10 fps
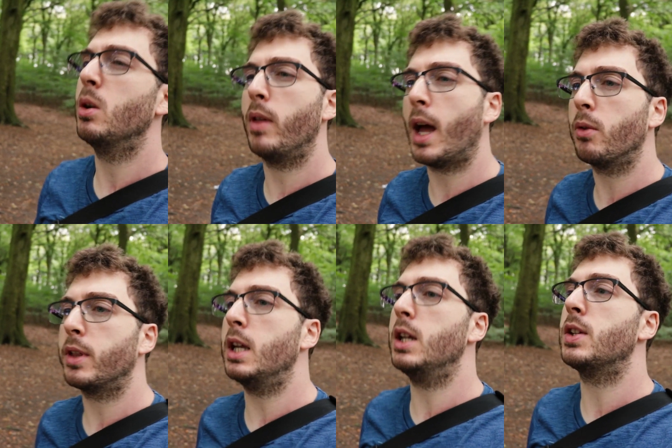Without
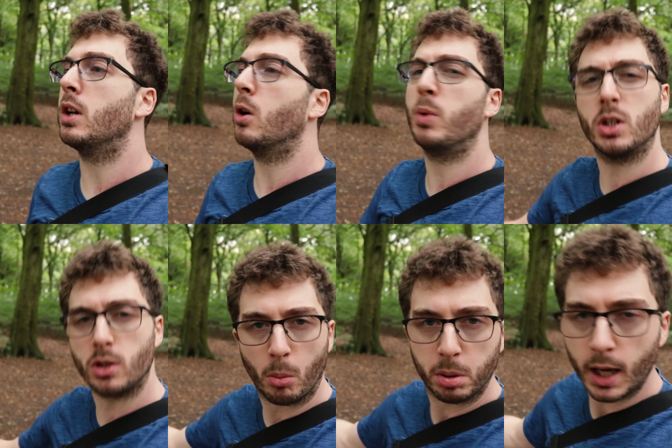these, we're just
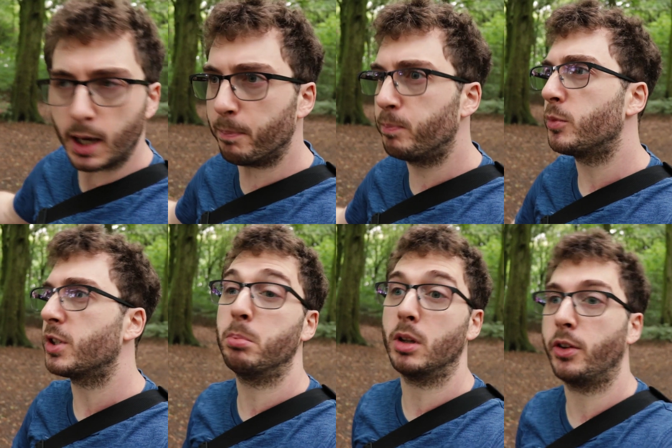not playing.
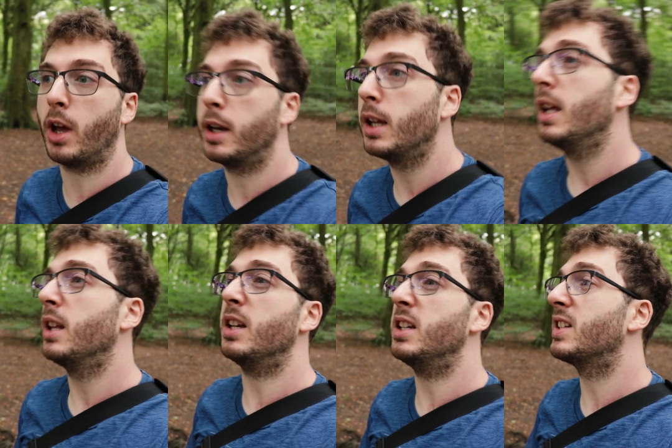Simple as that.
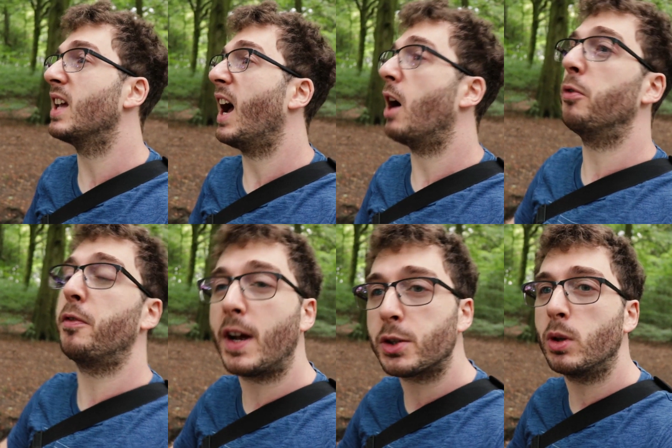They dictate how
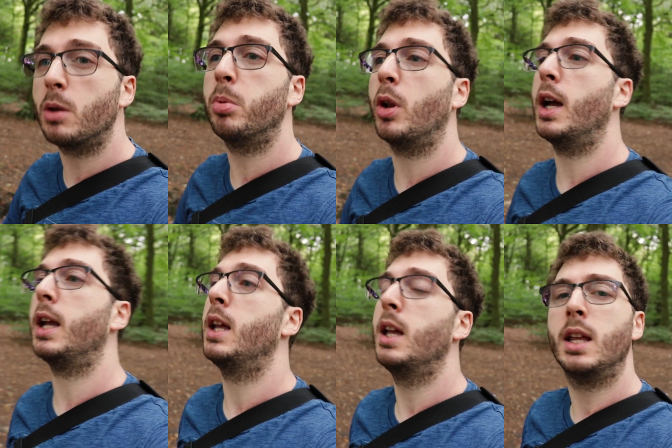fast we can
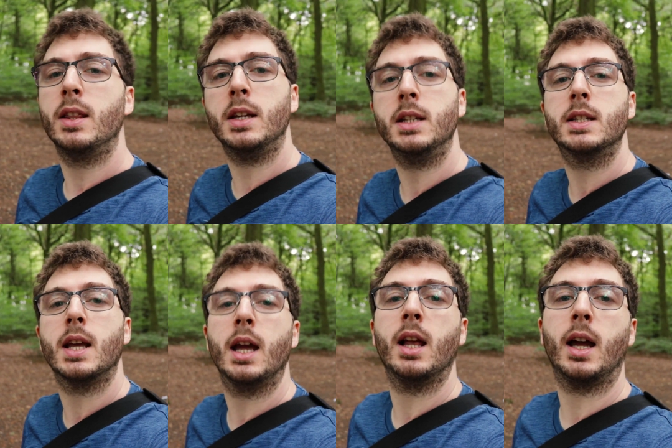play. They
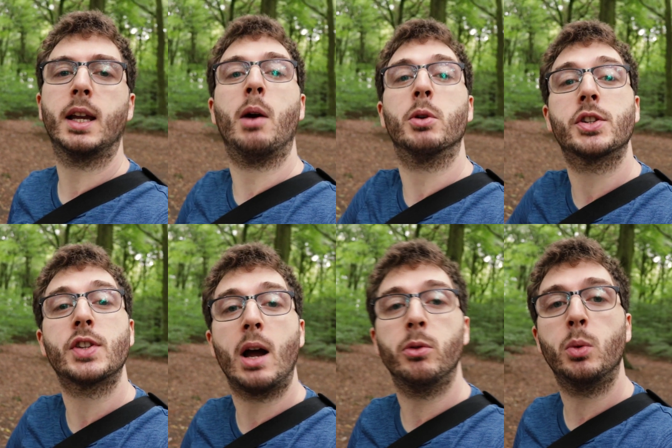dictate like our
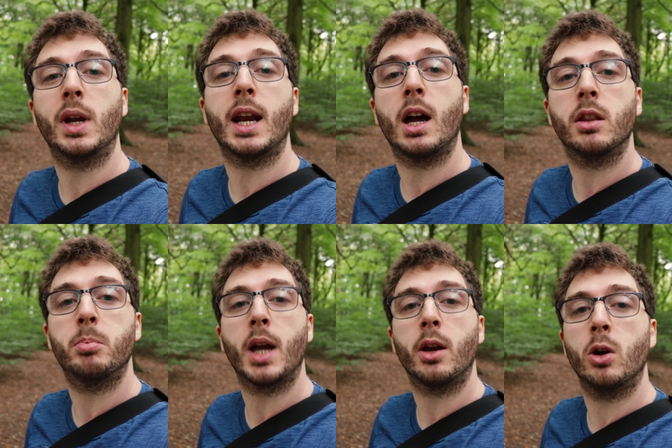sound that we get out of the
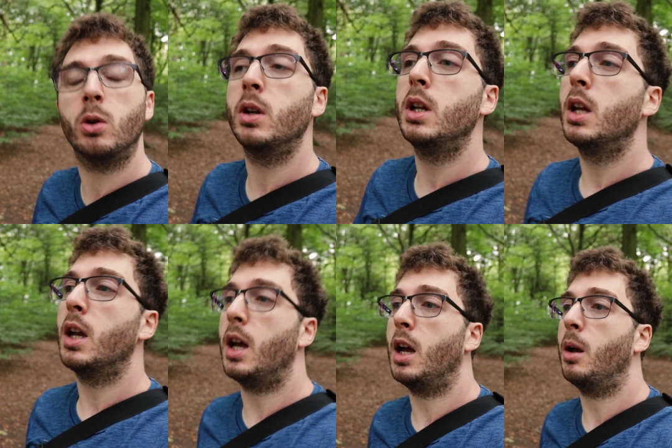piano.
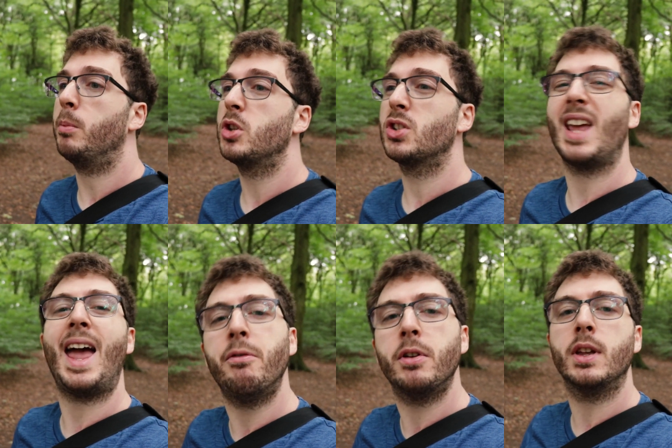Just
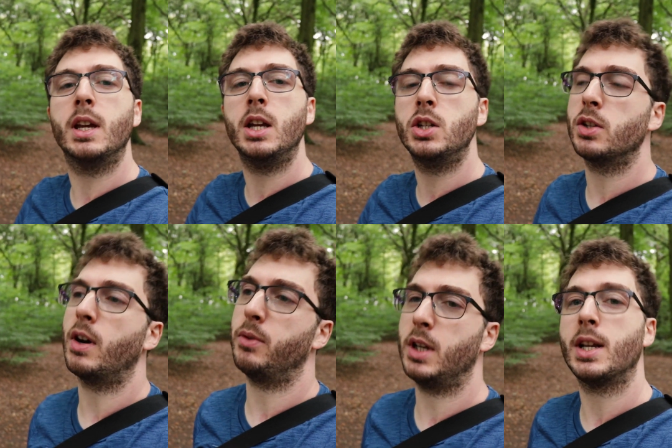everything hinges
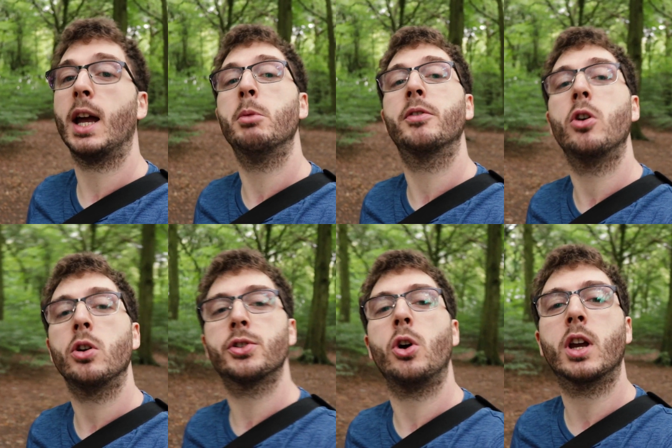around these. I am of
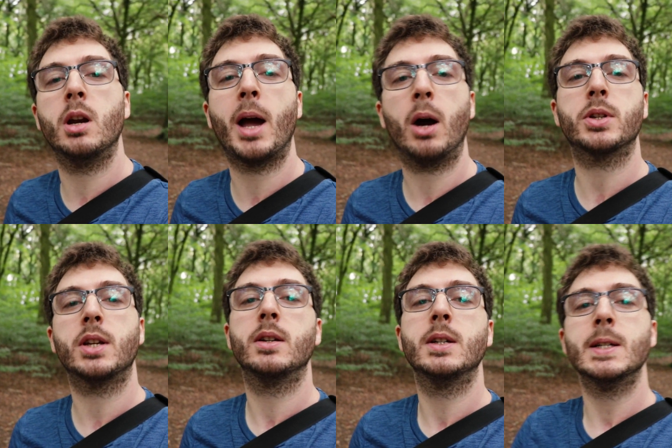course talking about
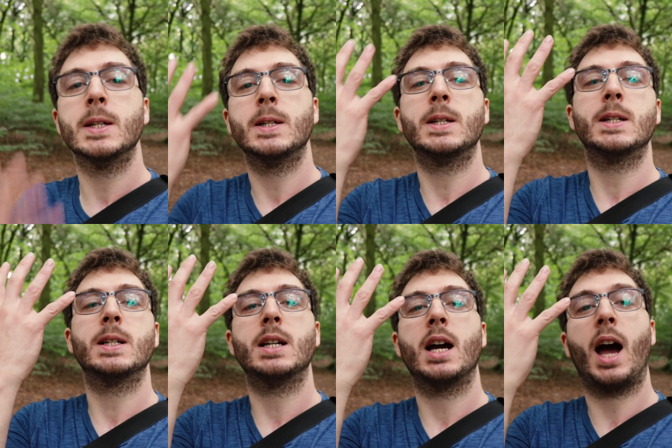
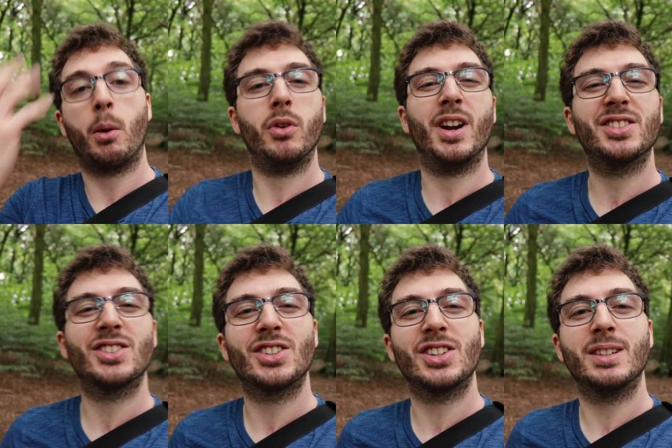our
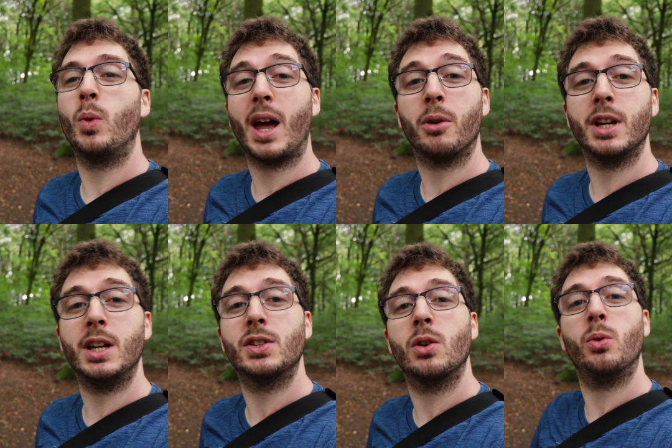wrists. Without
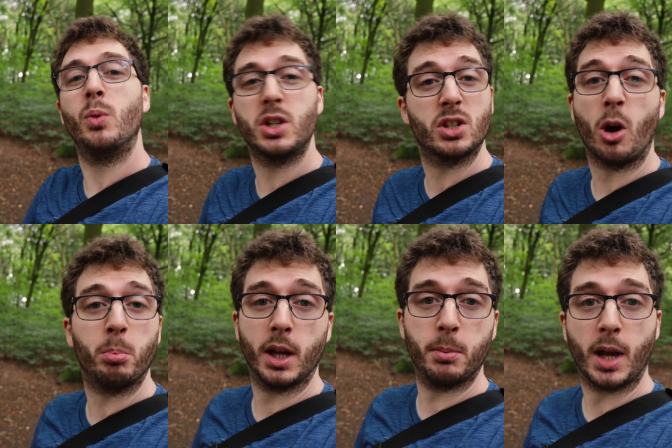these, we're just not playing